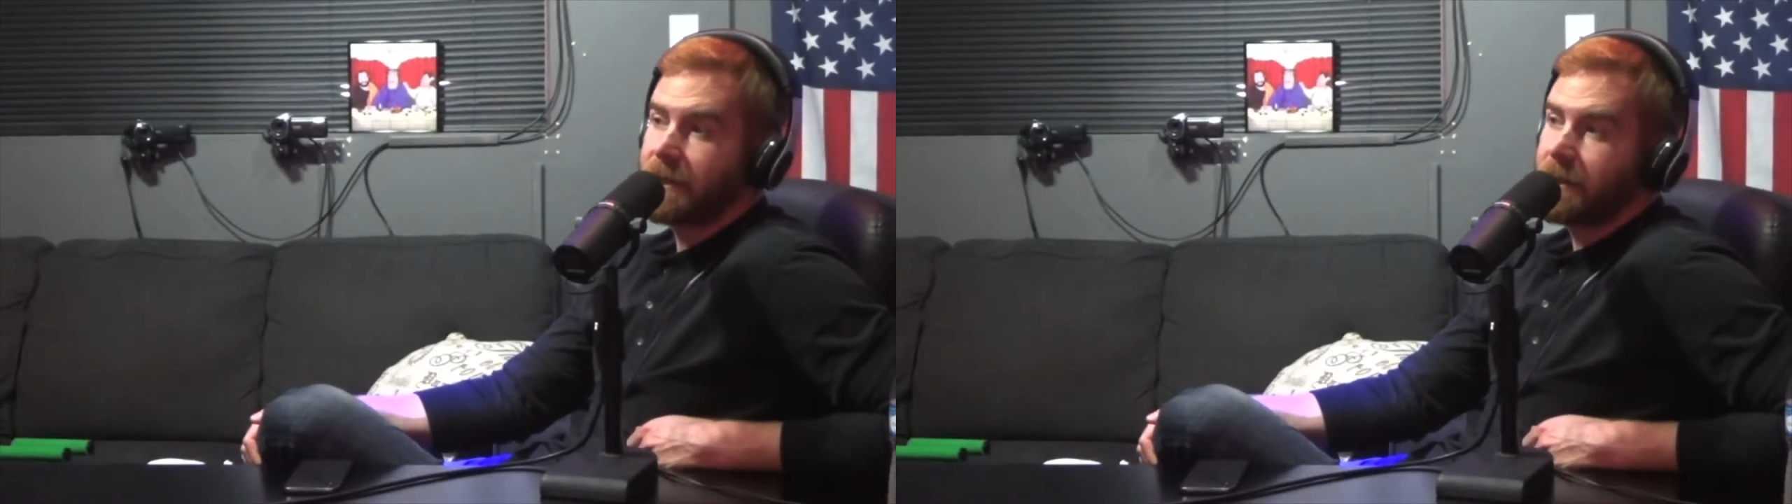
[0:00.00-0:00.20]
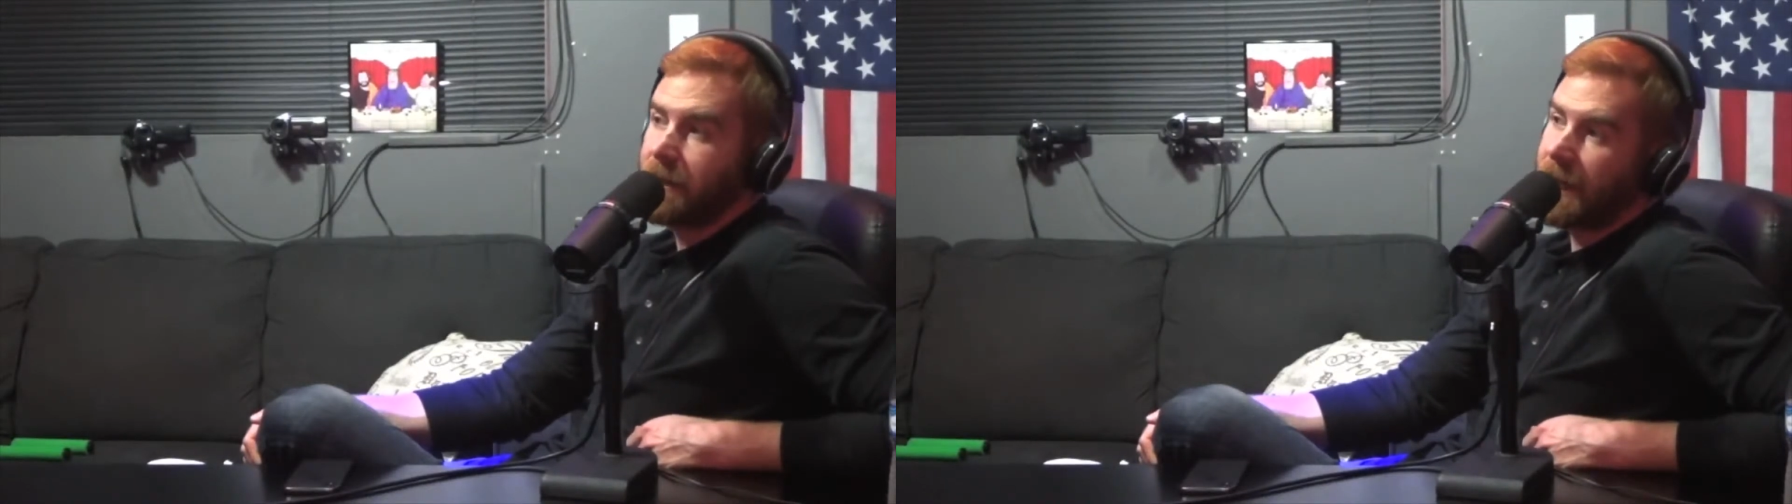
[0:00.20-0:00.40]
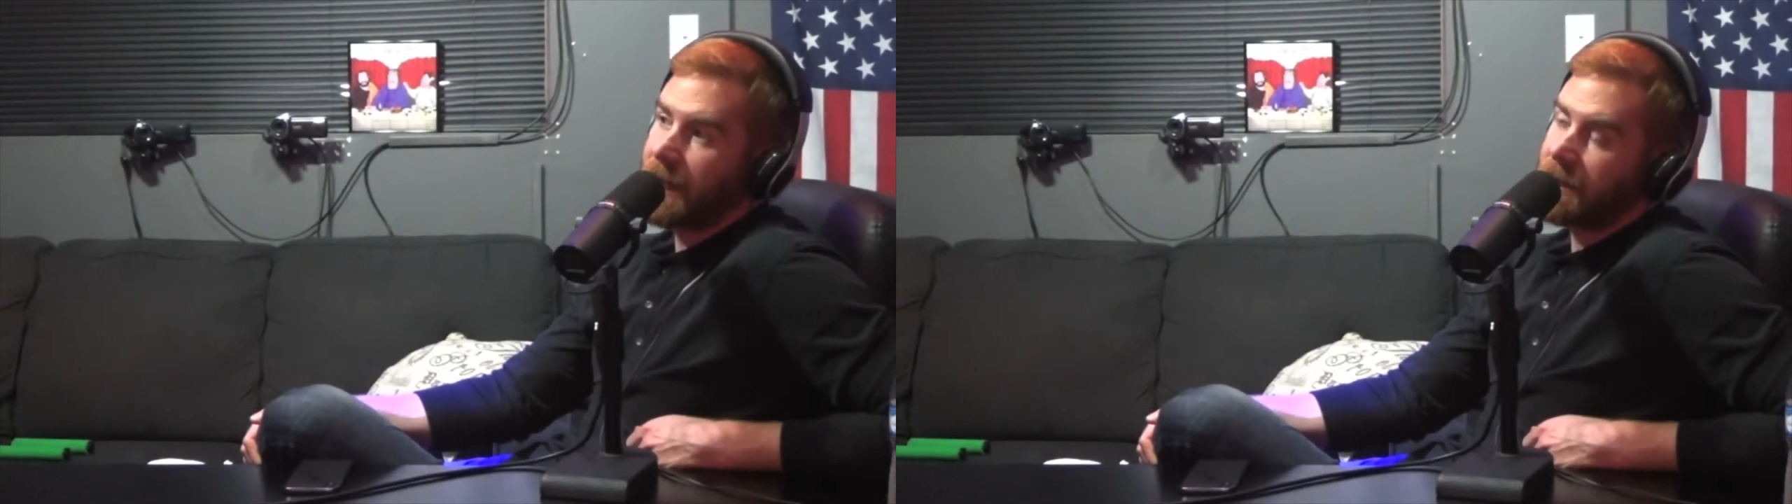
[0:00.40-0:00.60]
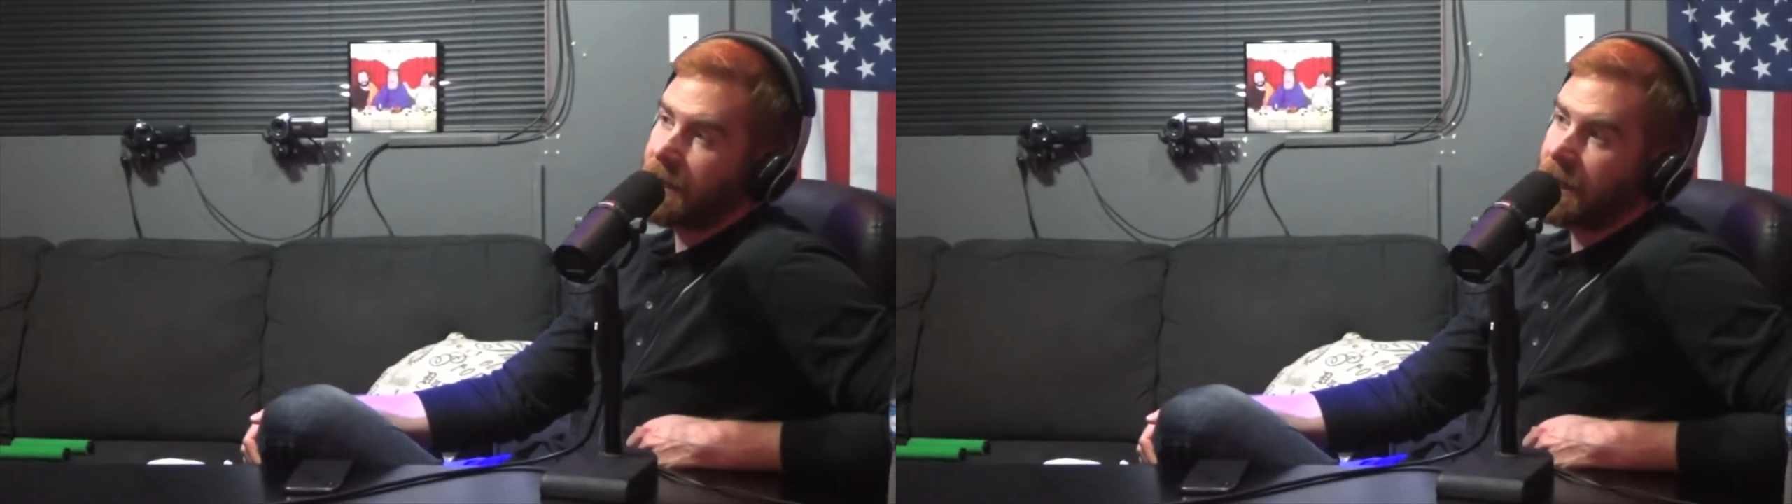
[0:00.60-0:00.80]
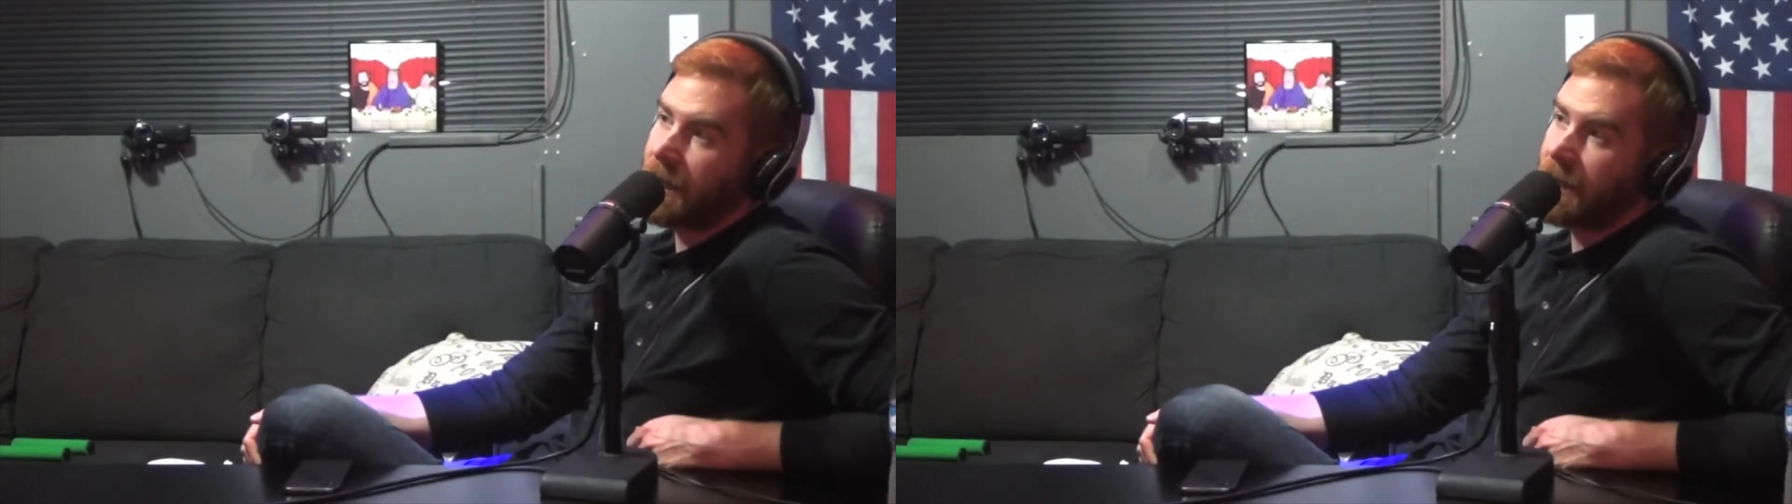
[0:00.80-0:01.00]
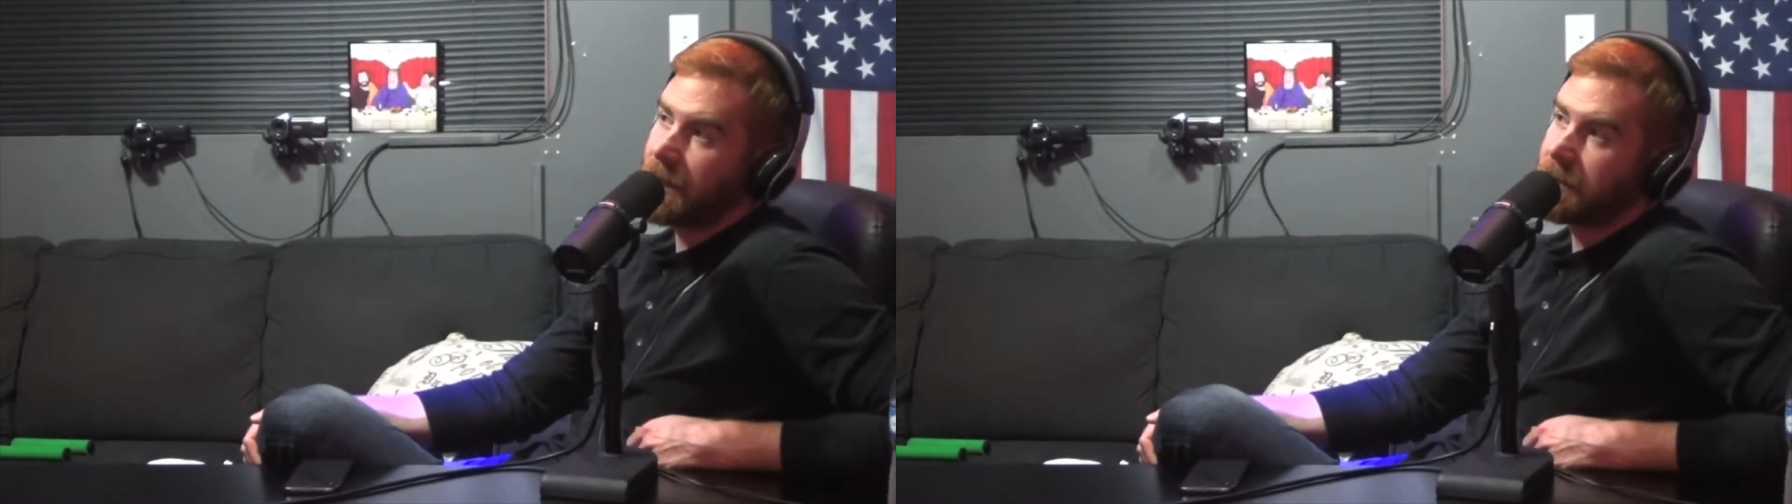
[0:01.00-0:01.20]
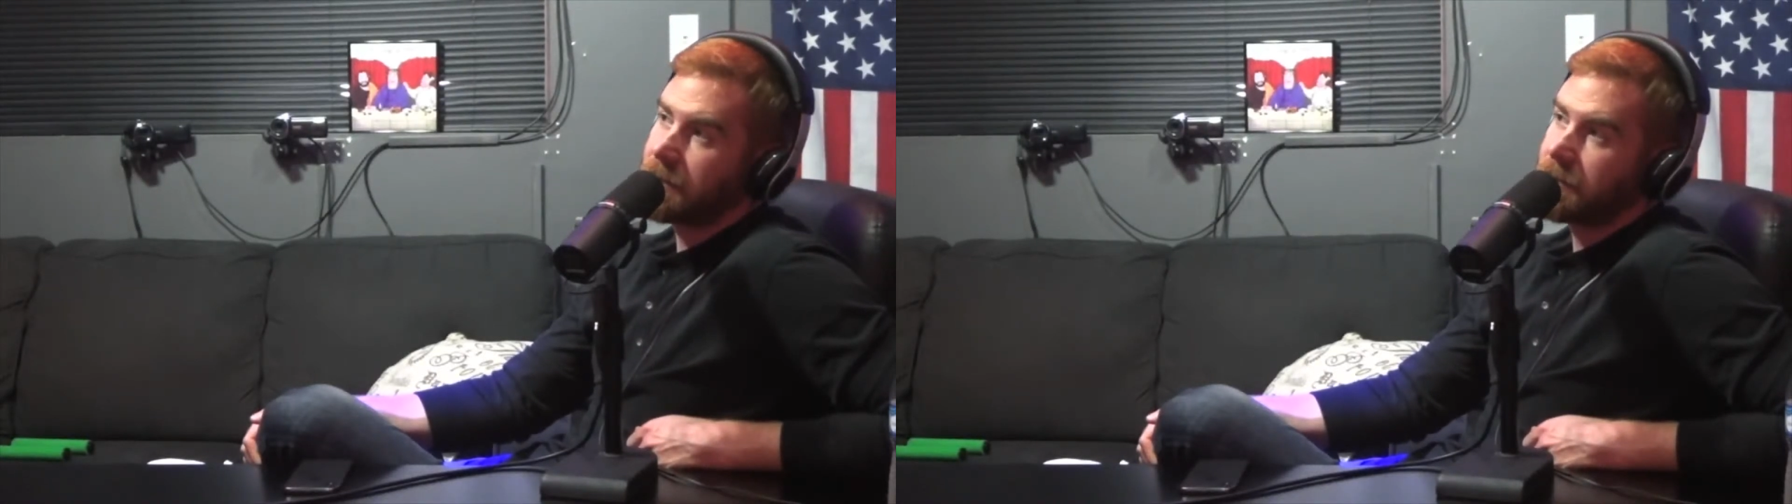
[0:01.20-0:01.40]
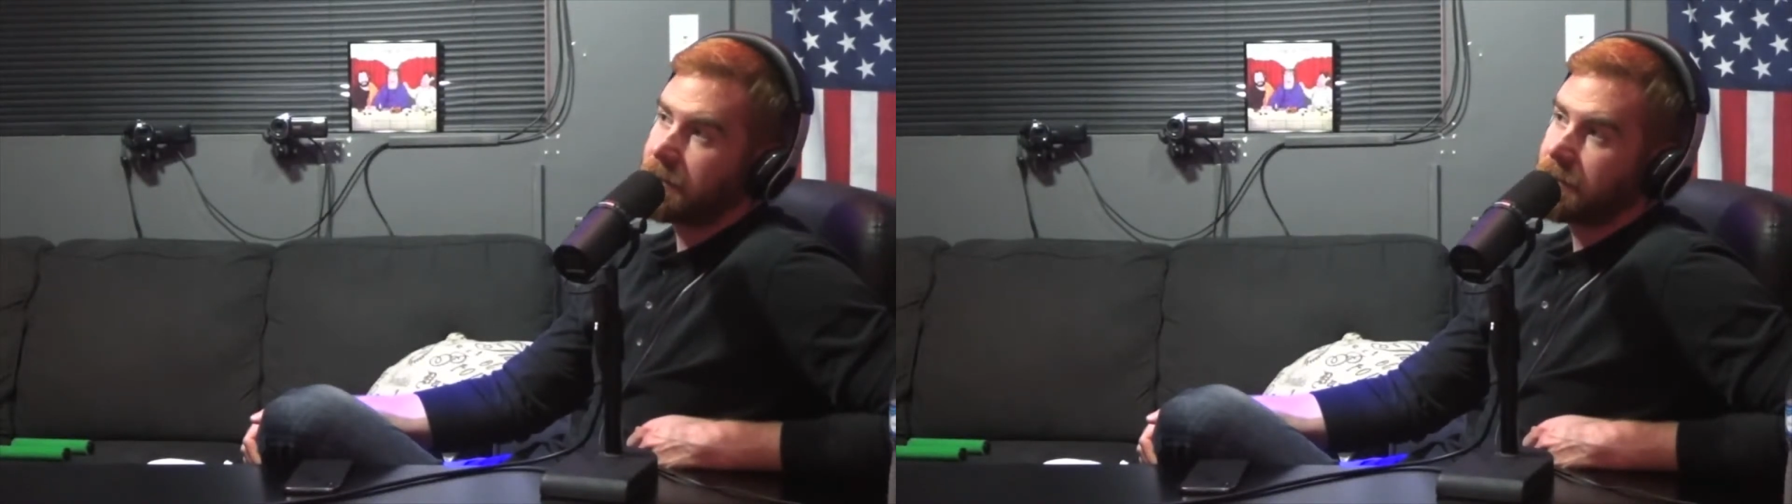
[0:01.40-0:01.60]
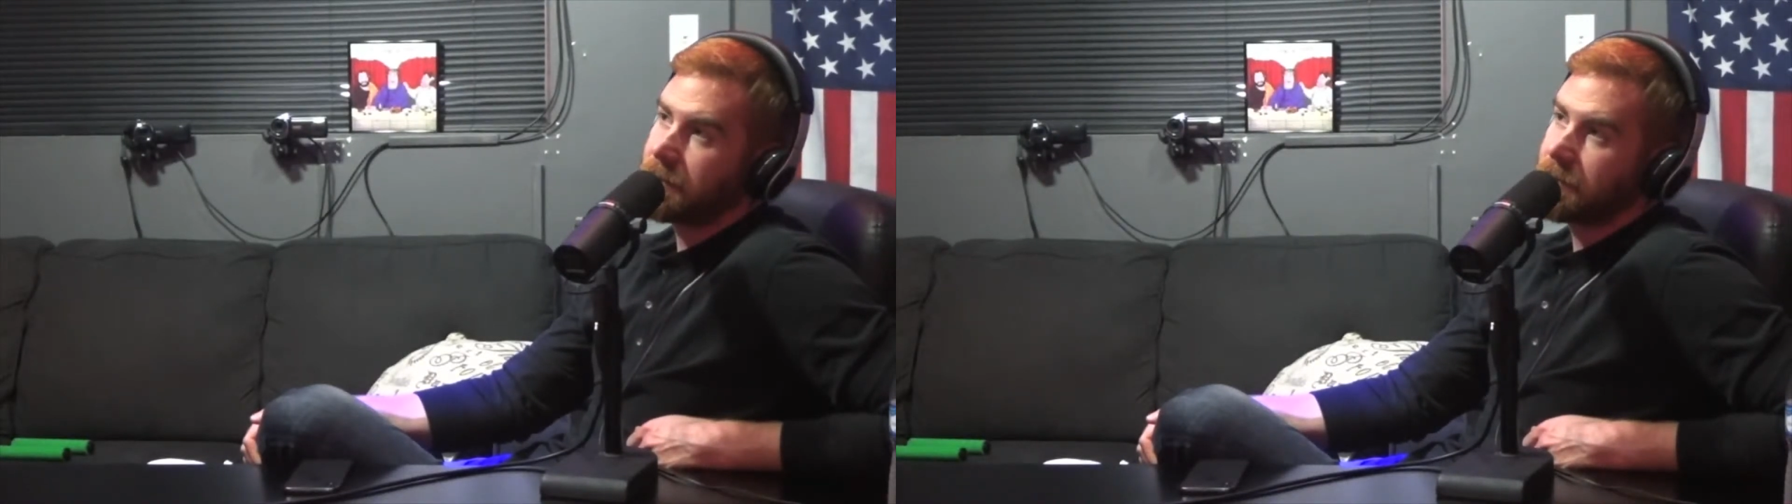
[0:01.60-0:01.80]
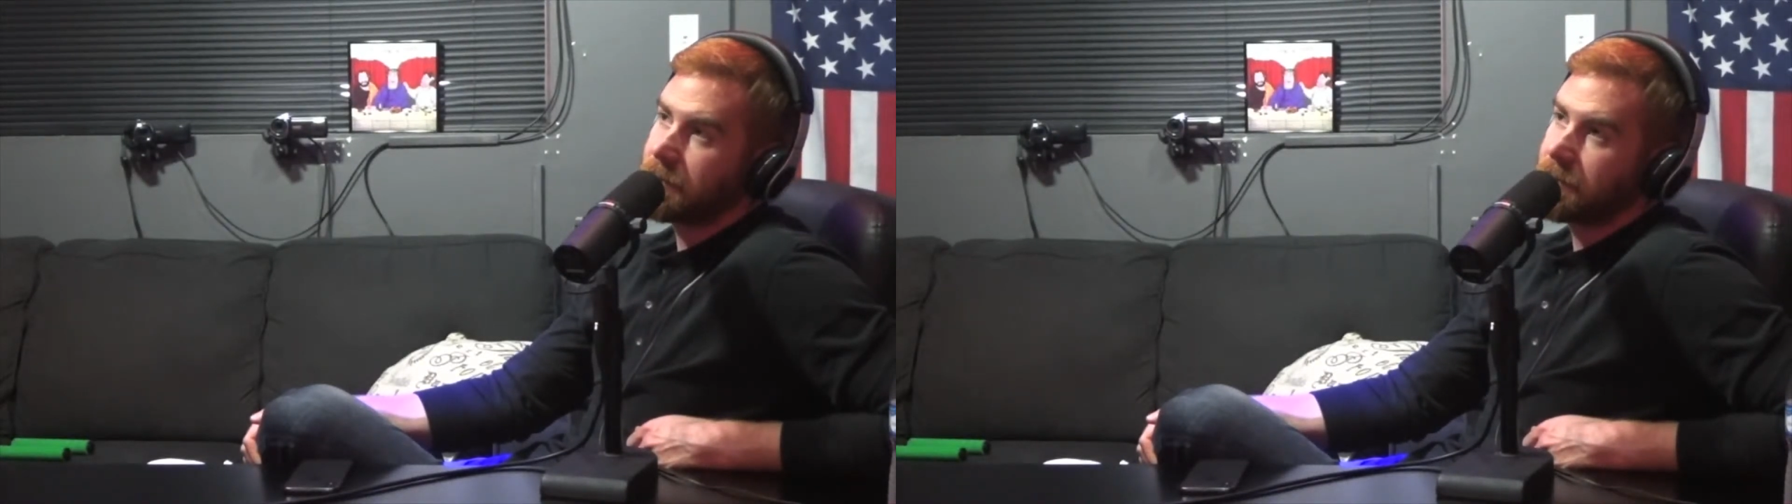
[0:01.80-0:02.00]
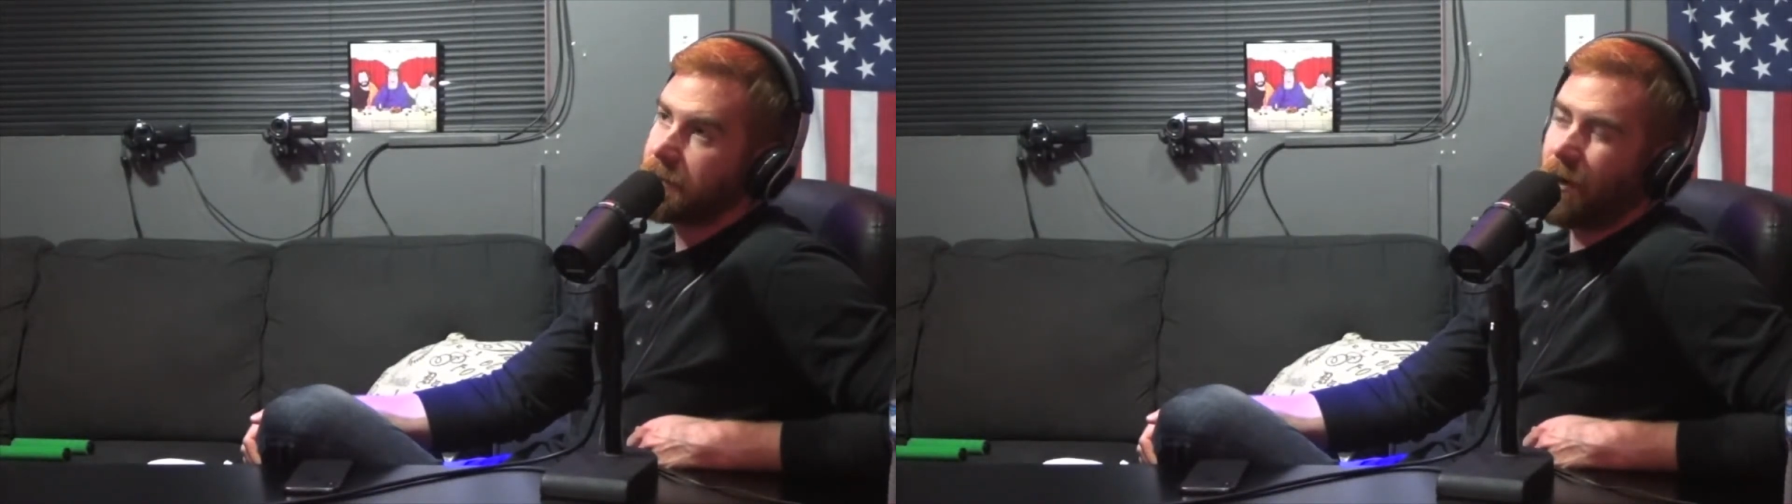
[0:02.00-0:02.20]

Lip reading: And you